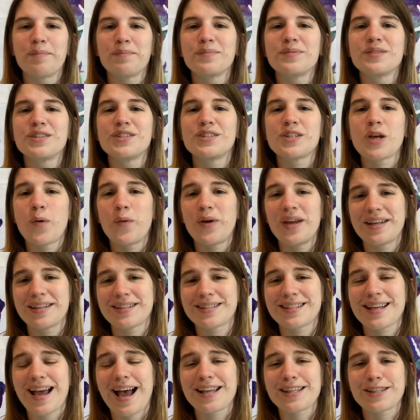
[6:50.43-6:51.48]
Zoe and
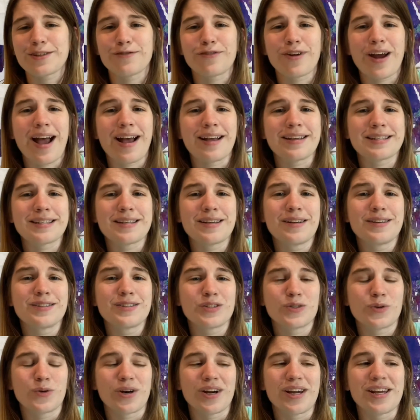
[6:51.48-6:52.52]
Sassafras
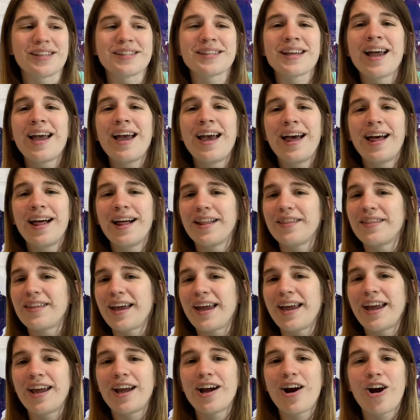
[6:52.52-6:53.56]
stories.
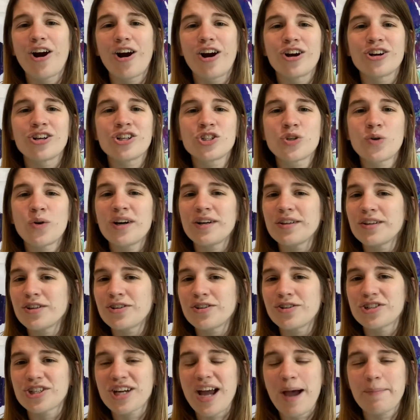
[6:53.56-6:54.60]
They are short
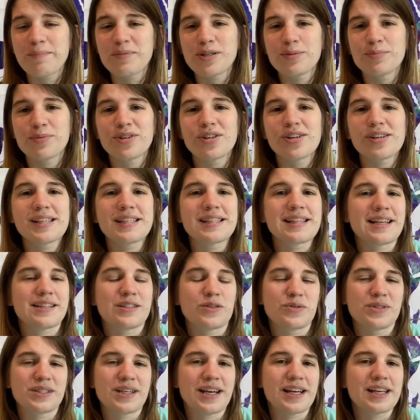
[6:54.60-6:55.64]
little chapter books that
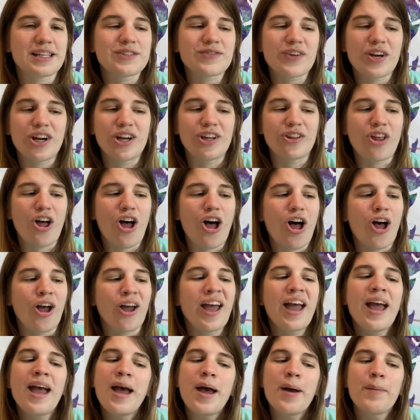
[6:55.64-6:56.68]
don't take us very long,
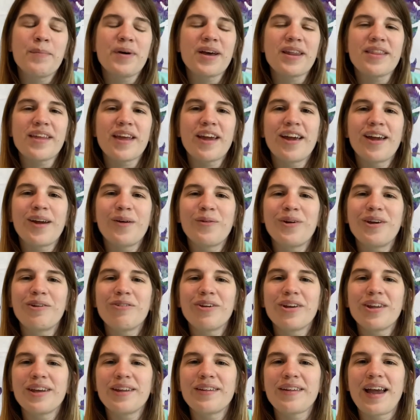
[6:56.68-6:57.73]
but we
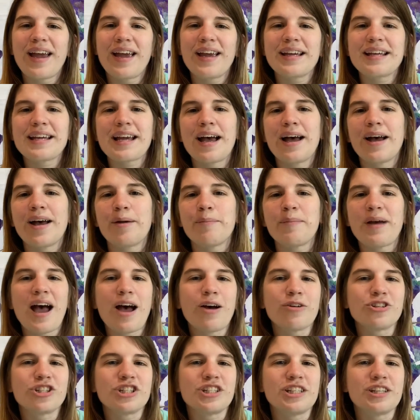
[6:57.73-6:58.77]
really like how
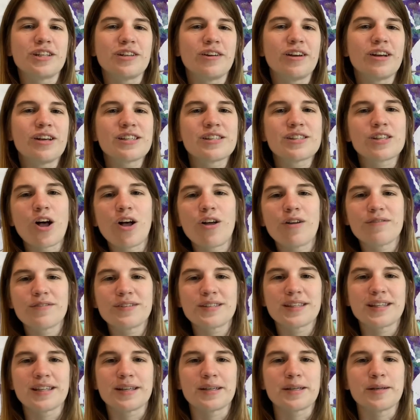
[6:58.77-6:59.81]
she solves
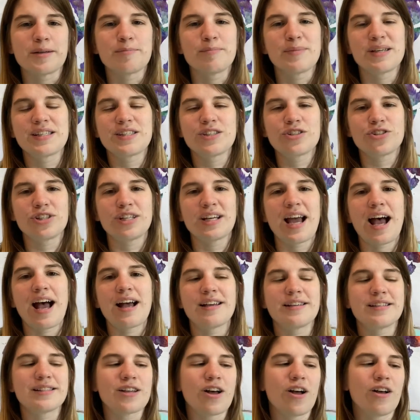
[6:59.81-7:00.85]
the mystery,
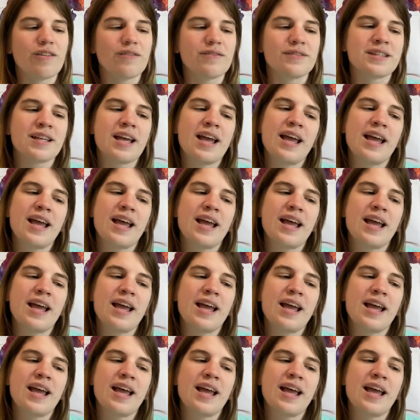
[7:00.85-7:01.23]
solves